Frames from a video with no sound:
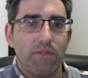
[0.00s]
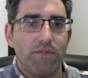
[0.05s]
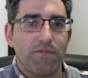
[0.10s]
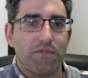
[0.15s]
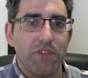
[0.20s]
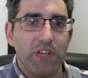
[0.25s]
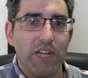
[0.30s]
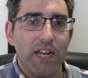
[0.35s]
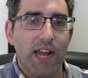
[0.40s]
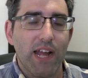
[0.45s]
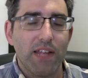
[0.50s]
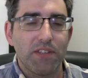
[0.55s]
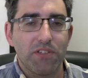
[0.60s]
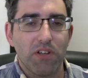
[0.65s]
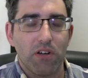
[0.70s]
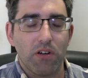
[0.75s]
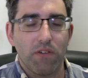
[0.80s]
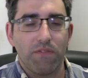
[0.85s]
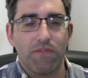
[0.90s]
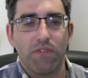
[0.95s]
a
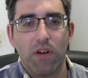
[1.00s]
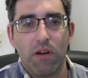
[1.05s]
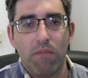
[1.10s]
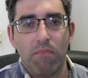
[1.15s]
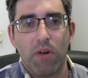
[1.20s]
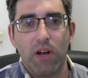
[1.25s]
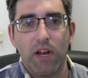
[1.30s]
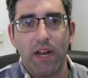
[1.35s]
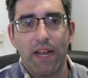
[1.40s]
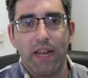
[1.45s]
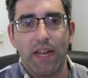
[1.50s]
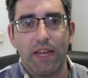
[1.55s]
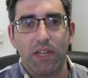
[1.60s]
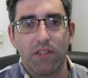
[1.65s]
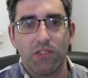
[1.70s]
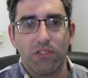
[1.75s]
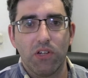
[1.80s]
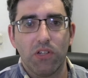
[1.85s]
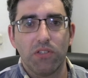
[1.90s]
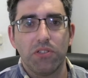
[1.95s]
freelancer or for a marketing
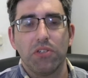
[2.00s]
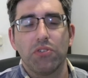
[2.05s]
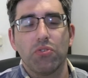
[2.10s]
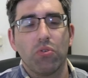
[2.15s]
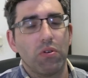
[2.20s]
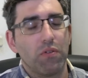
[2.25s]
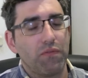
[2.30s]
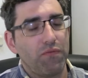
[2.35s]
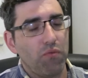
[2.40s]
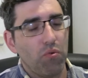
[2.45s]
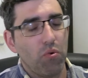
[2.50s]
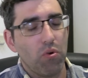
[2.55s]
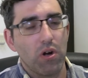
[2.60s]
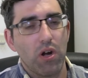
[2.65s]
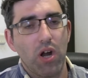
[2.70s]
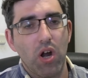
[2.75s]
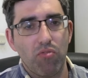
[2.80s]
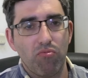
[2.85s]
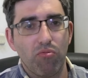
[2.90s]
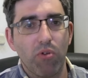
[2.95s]
consultant or
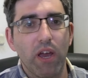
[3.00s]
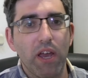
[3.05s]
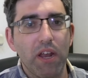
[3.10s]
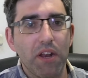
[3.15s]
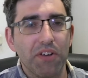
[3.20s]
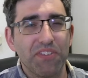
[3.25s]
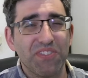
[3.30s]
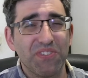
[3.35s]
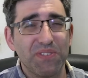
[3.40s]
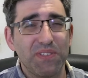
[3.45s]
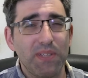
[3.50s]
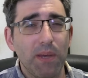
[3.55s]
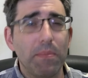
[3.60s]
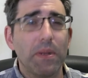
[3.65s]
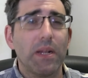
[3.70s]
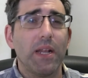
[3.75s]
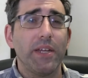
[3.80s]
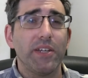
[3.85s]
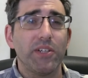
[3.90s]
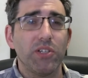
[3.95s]
for a writer. So
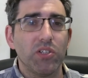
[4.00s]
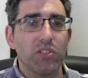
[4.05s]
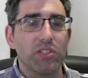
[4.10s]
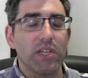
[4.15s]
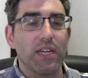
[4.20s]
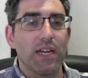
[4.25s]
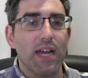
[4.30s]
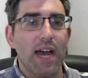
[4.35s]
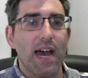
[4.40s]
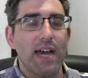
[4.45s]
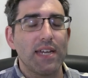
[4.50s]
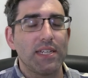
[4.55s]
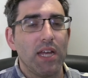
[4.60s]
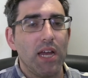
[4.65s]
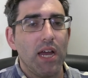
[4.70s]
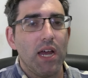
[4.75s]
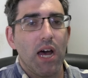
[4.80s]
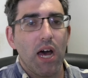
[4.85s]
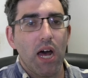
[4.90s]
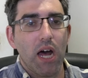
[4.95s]
typically you're looking at
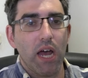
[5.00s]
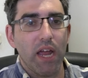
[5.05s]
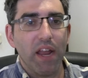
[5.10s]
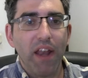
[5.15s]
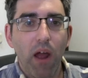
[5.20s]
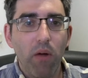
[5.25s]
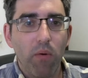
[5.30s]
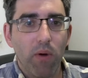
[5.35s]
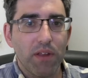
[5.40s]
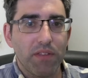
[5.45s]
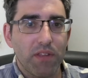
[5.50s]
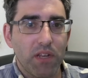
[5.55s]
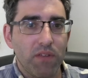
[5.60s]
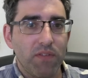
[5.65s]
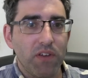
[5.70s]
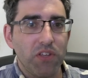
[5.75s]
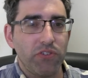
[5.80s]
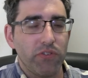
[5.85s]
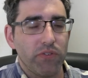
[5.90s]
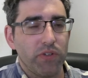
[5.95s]
high net worth
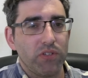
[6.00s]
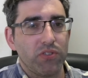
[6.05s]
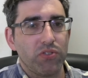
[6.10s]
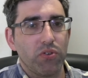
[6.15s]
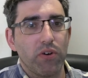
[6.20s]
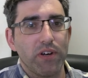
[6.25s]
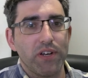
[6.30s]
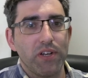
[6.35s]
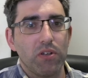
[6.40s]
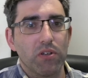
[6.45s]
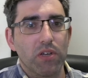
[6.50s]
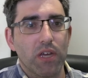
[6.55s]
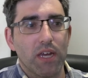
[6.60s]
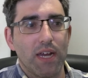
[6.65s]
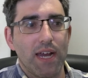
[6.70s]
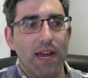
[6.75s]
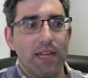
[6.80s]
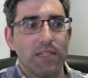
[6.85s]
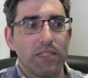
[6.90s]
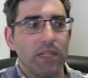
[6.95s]
individuals, or you're looking
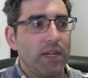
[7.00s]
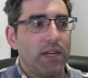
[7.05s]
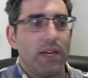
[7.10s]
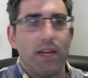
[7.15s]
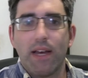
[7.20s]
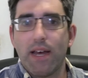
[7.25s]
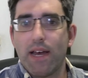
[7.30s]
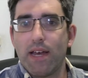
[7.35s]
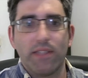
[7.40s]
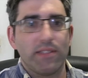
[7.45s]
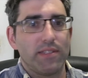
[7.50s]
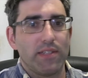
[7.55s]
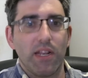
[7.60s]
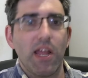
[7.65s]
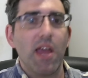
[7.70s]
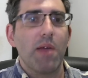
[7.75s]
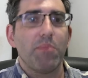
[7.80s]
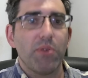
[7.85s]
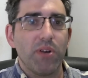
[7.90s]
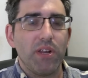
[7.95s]
at
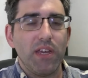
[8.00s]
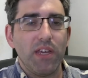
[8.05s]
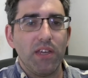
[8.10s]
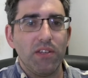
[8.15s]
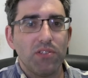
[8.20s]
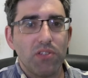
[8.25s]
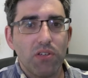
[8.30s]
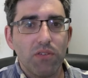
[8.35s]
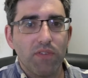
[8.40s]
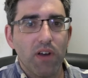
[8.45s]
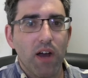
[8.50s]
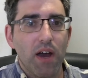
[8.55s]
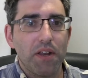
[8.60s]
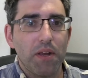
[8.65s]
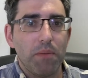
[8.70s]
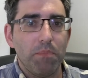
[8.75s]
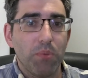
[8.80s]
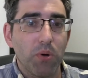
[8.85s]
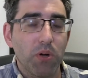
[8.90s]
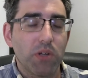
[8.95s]
celebrities who've got
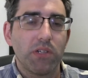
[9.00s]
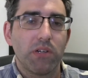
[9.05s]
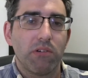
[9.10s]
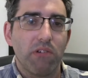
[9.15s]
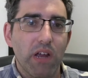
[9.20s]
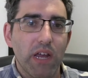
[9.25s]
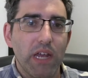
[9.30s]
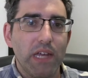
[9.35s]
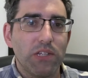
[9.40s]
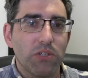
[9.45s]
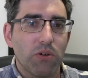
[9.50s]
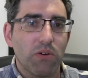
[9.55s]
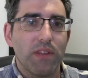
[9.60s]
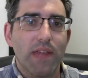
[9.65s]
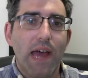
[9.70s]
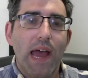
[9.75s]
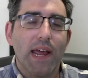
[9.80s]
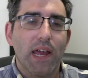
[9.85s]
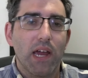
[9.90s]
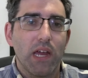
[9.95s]
a book to write, or
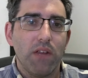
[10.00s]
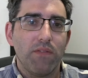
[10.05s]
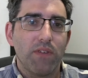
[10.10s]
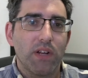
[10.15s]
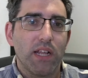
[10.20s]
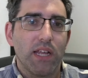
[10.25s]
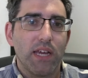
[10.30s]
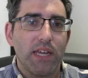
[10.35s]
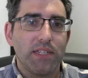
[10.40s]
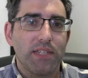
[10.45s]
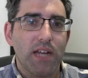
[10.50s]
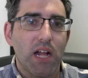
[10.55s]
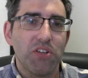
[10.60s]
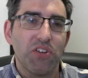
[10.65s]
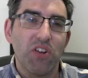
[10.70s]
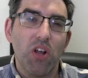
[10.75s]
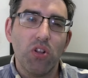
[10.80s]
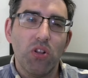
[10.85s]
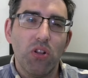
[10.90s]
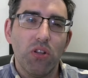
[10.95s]
that kind of a clientele.
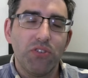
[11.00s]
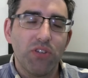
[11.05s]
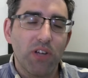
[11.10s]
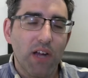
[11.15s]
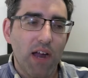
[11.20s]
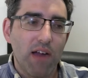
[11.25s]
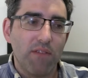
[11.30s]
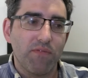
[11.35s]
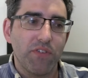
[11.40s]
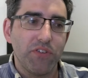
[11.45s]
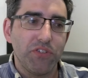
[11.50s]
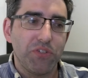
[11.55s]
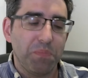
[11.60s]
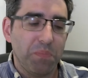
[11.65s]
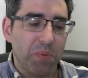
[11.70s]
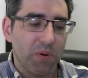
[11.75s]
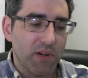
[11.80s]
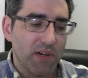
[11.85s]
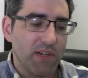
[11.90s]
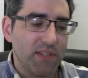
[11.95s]
You're not, your average
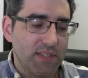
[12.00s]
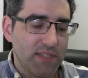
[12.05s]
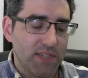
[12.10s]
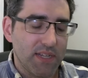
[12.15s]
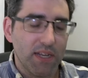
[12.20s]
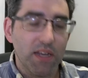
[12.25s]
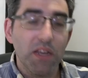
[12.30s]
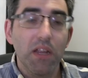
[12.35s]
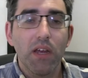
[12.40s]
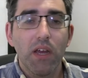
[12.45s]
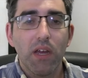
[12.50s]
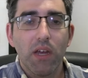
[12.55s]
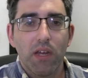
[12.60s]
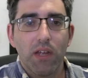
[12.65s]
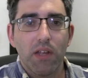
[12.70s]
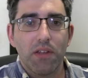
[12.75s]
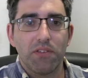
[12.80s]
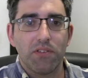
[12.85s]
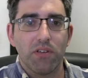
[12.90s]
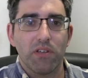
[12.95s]
person
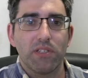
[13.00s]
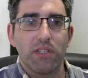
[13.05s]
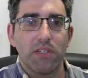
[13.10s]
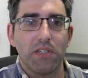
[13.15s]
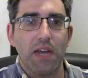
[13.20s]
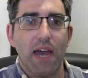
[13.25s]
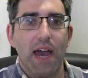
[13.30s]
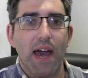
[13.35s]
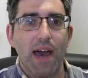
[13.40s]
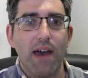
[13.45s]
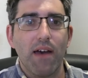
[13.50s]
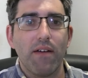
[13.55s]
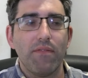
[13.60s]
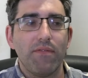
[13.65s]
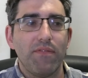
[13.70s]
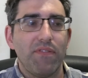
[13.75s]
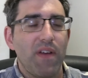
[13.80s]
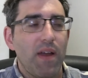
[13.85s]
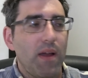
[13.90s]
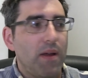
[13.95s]
doesn't
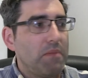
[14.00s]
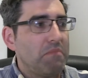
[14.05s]
have